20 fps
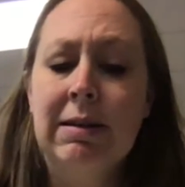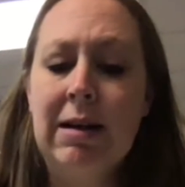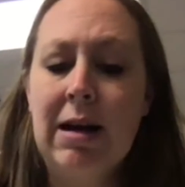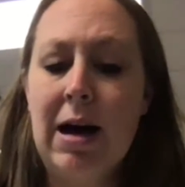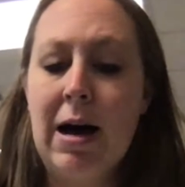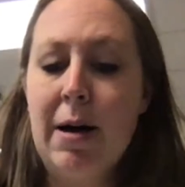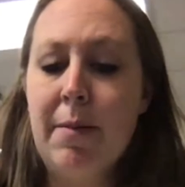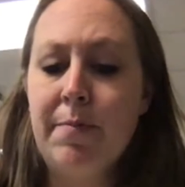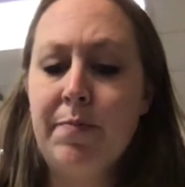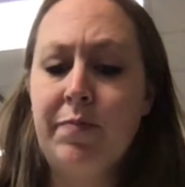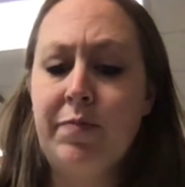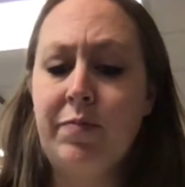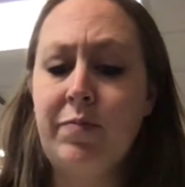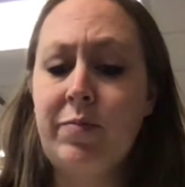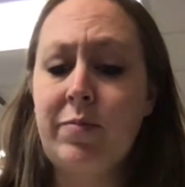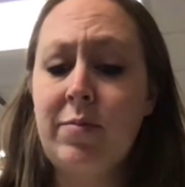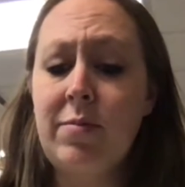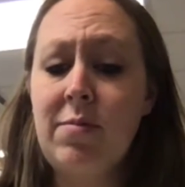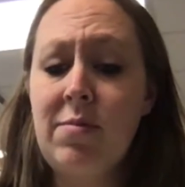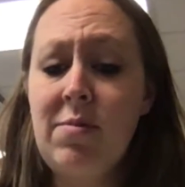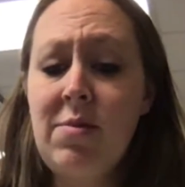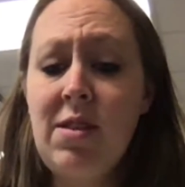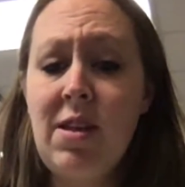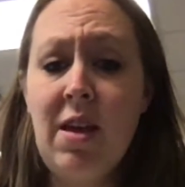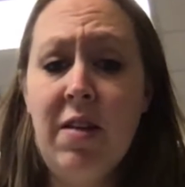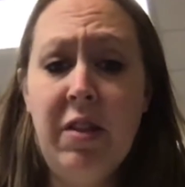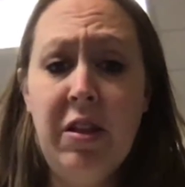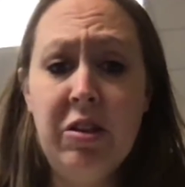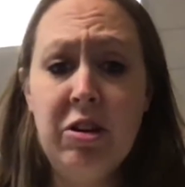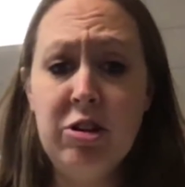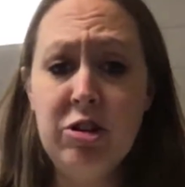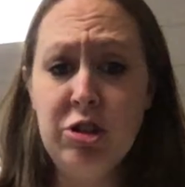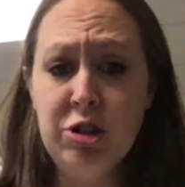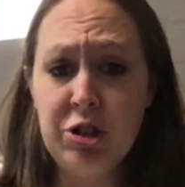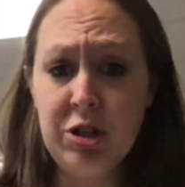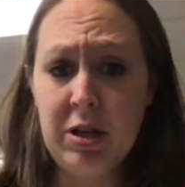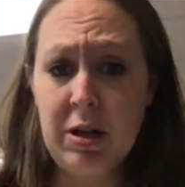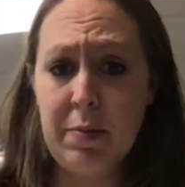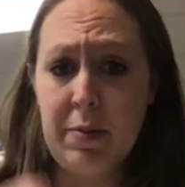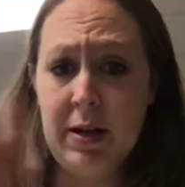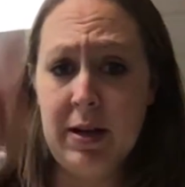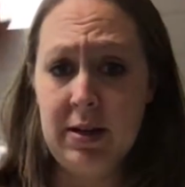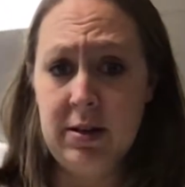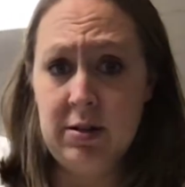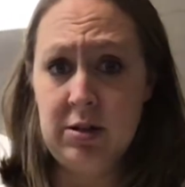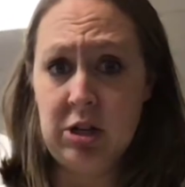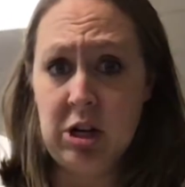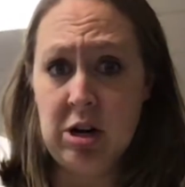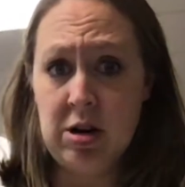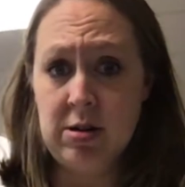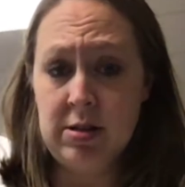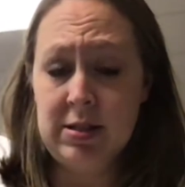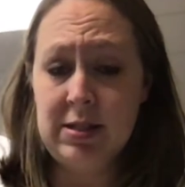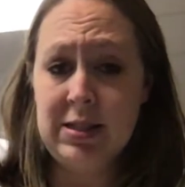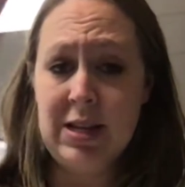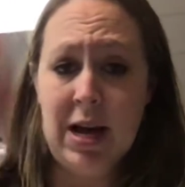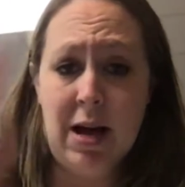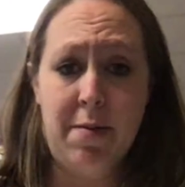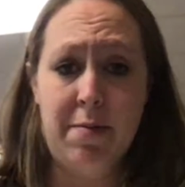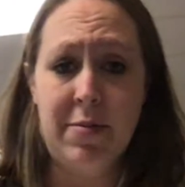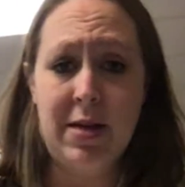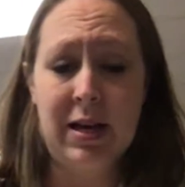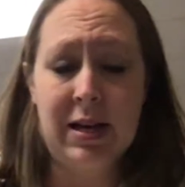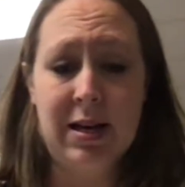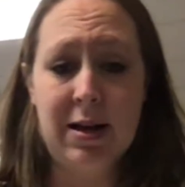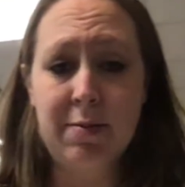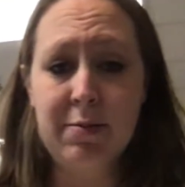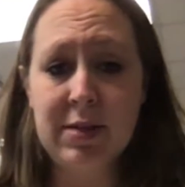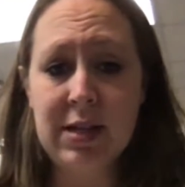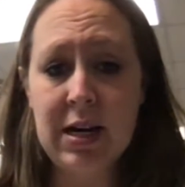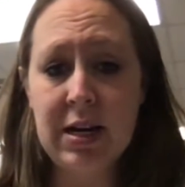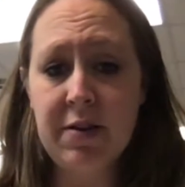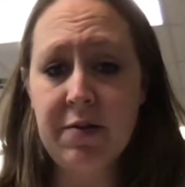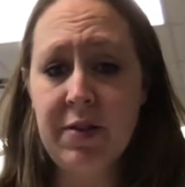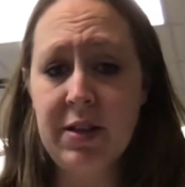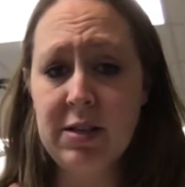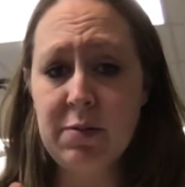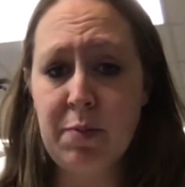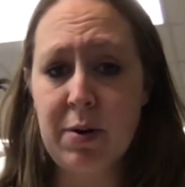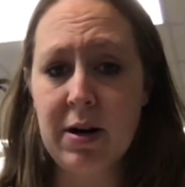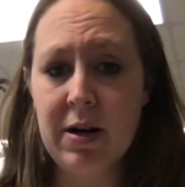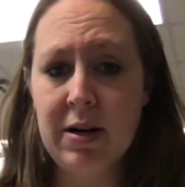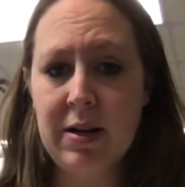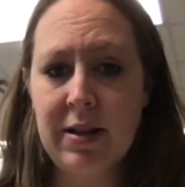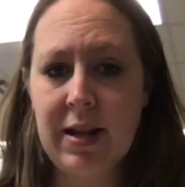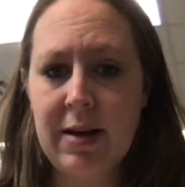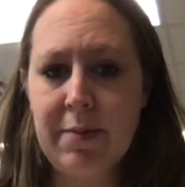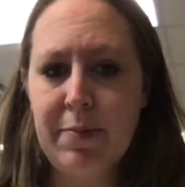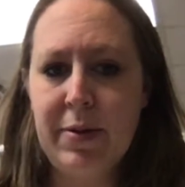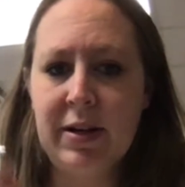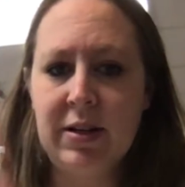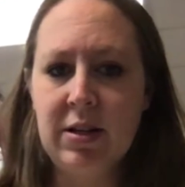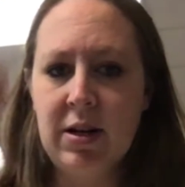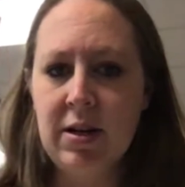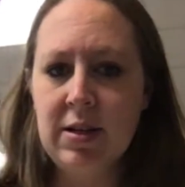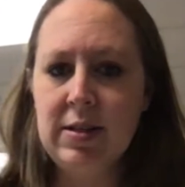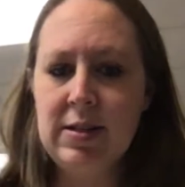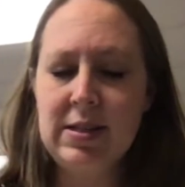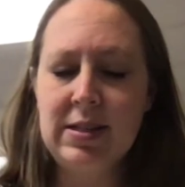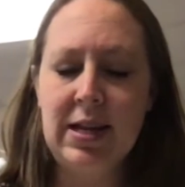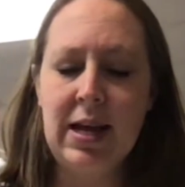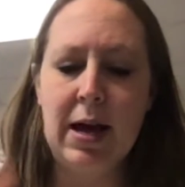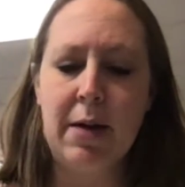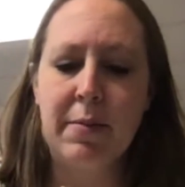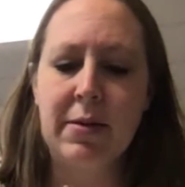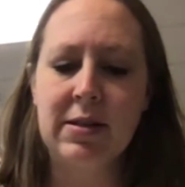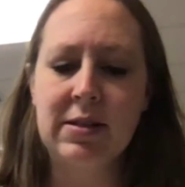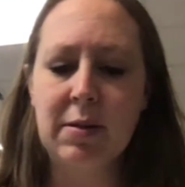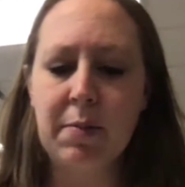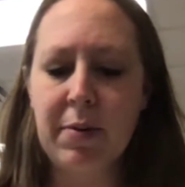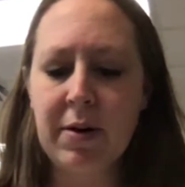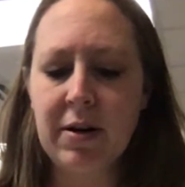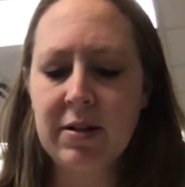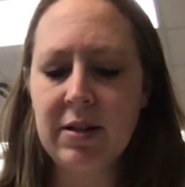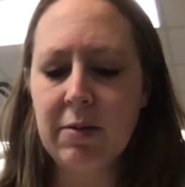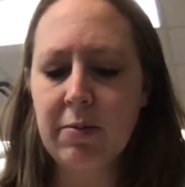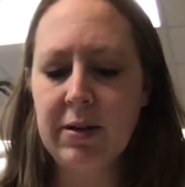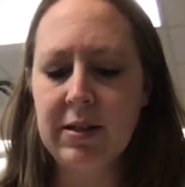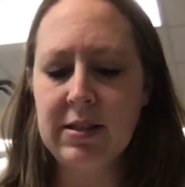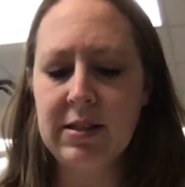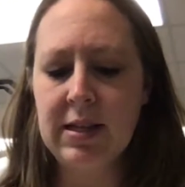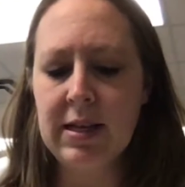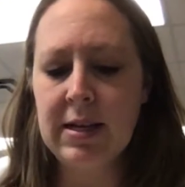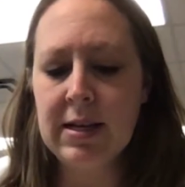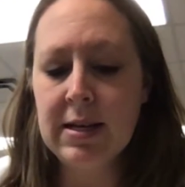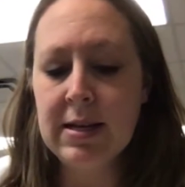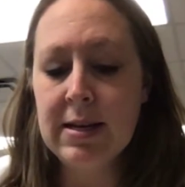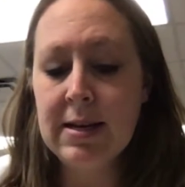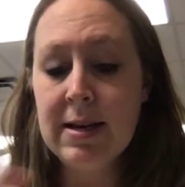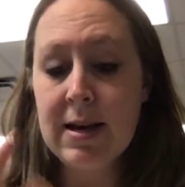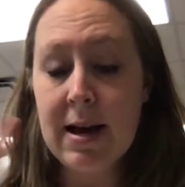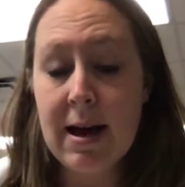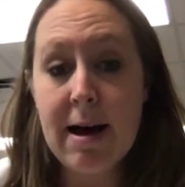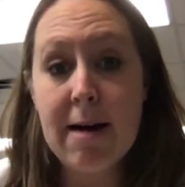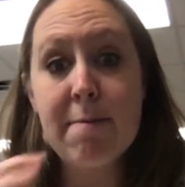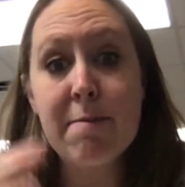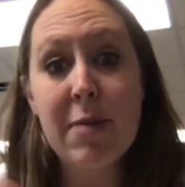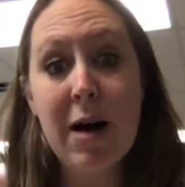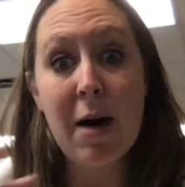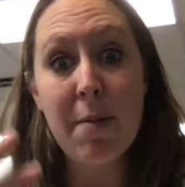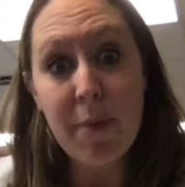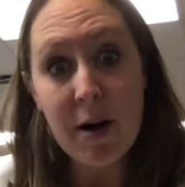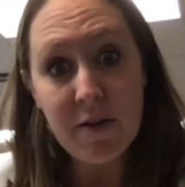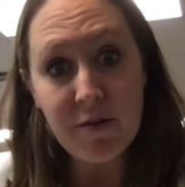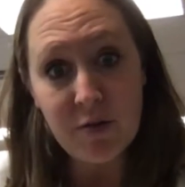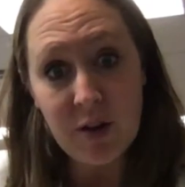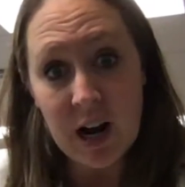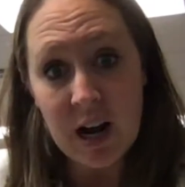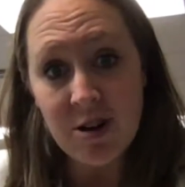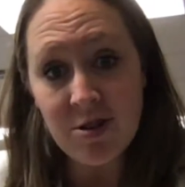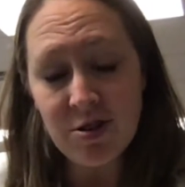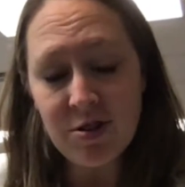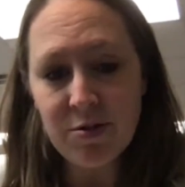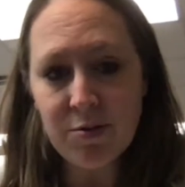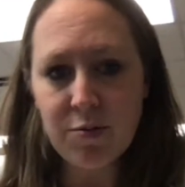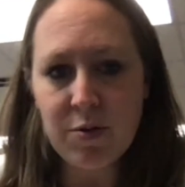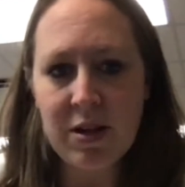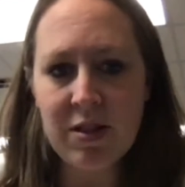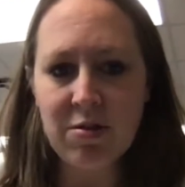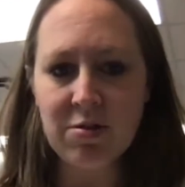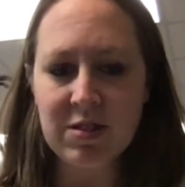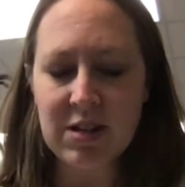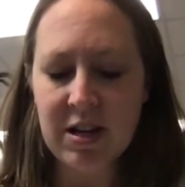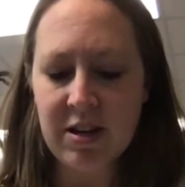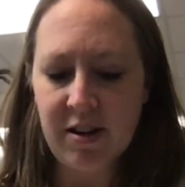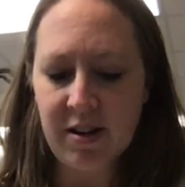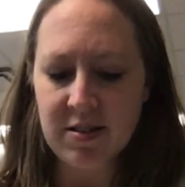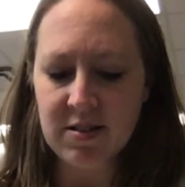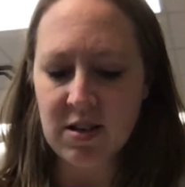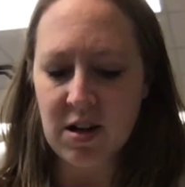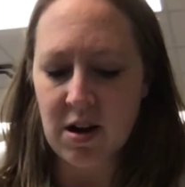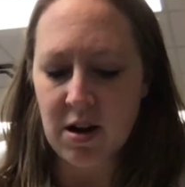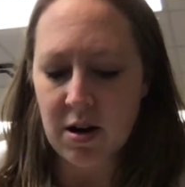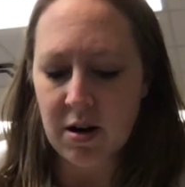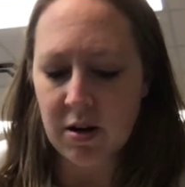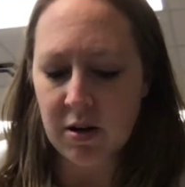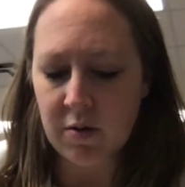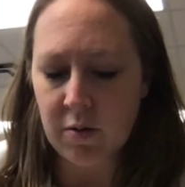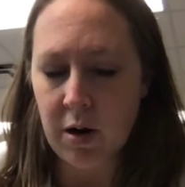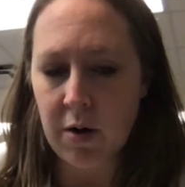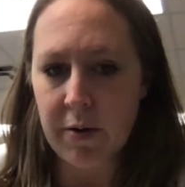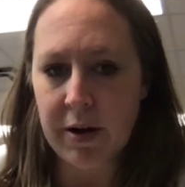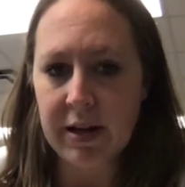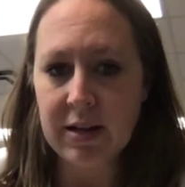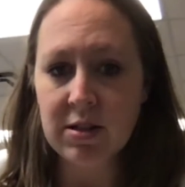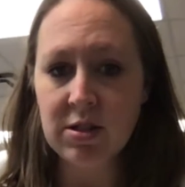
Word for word: Um, and then there's usually a big tall stem that comes out of this part, and that big tall stem is the part that we see um, above ground when those onions are growing.